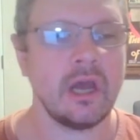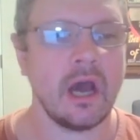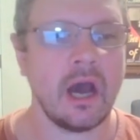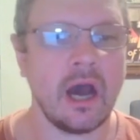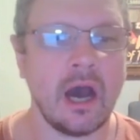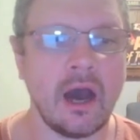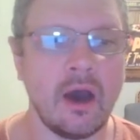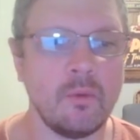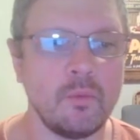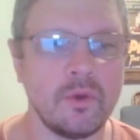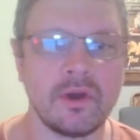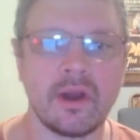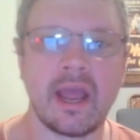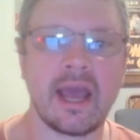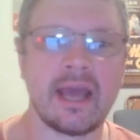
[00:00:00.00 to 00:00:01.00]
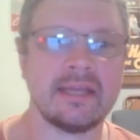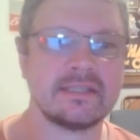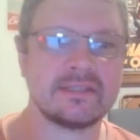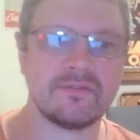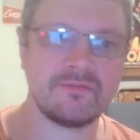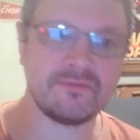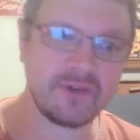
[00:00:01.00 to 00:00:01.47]

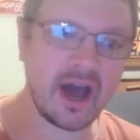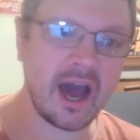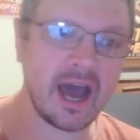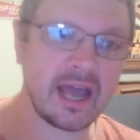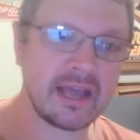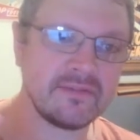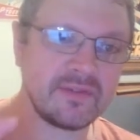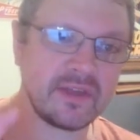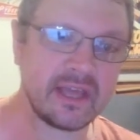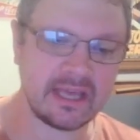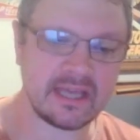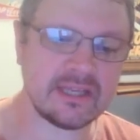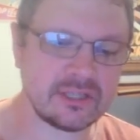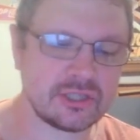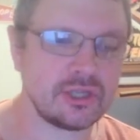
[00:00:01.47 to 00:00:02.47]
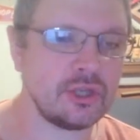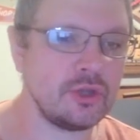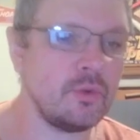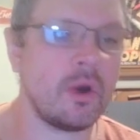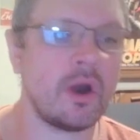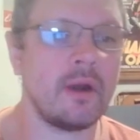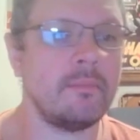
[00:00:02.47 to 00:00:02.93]
Whereas 5 is
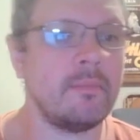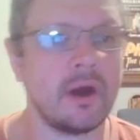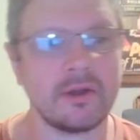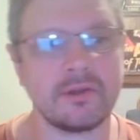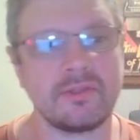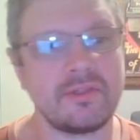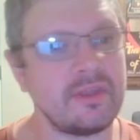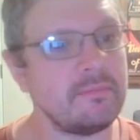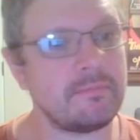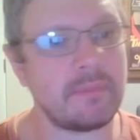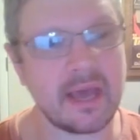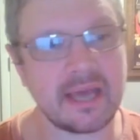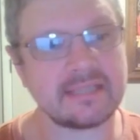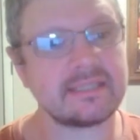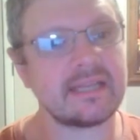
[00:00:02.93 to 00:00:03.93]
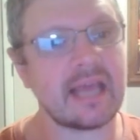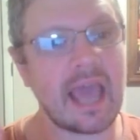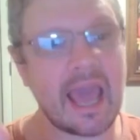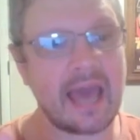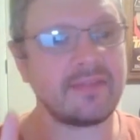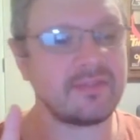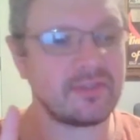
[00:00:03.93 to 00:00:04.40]
you are among the best
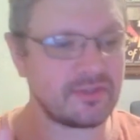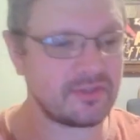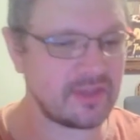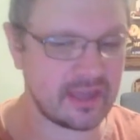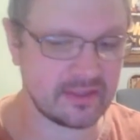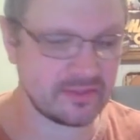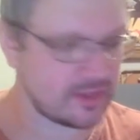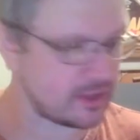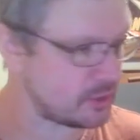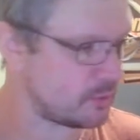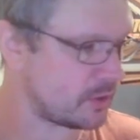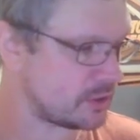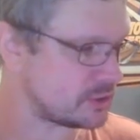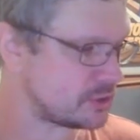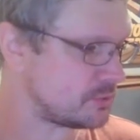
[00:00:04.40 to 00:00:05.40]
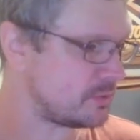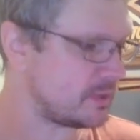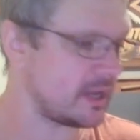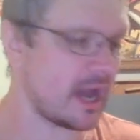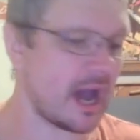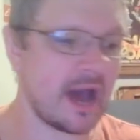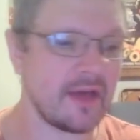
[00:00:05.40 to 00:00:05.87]
at the thing that you are
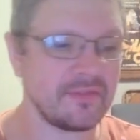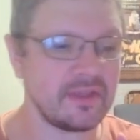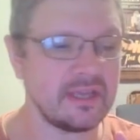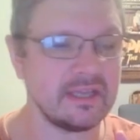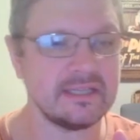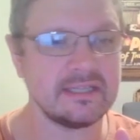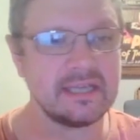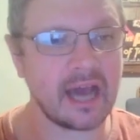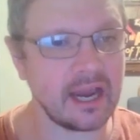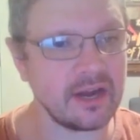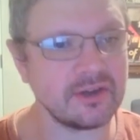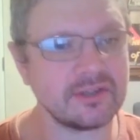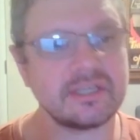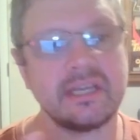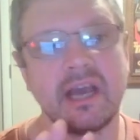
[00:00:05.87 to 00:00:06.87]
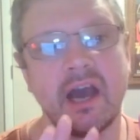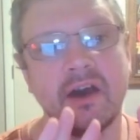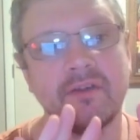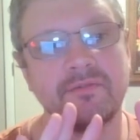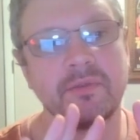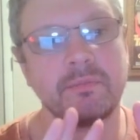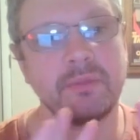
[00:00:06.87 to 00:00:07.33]
doing on the entirety
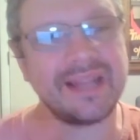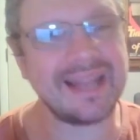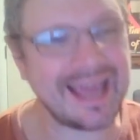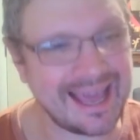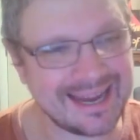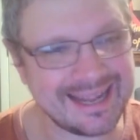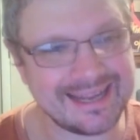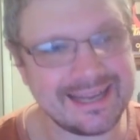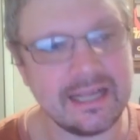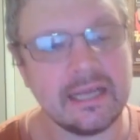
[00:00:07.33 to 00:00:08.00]
of the planet,